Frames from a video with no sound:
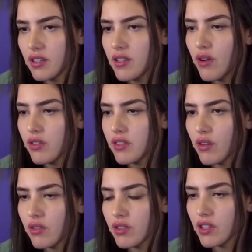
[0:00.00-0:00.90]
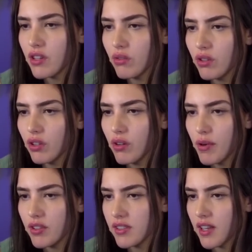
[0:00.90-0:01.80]
That was that was a cute little
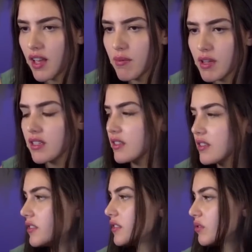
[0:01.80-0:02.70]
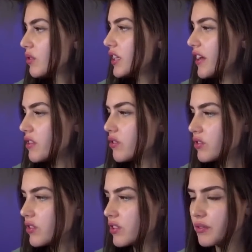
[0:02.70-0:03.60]
Botez gambit. We like
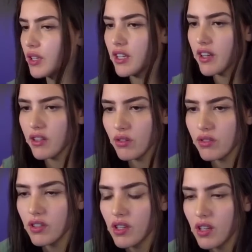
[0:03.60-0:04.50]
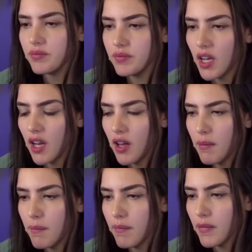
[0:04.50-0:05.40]
those. We like those.
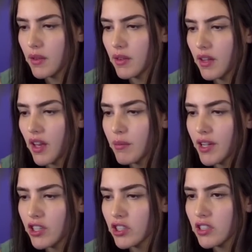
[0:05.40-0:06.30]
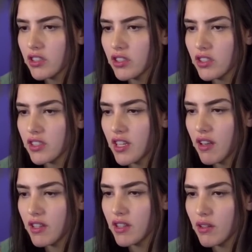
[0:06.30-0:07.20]
Um, I'm actually going to start
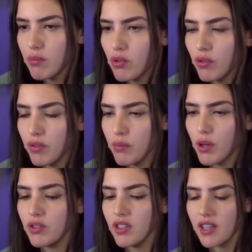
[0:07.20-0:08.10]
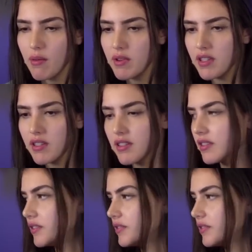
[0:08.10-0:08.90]
saving the beautiful Botez Gambits.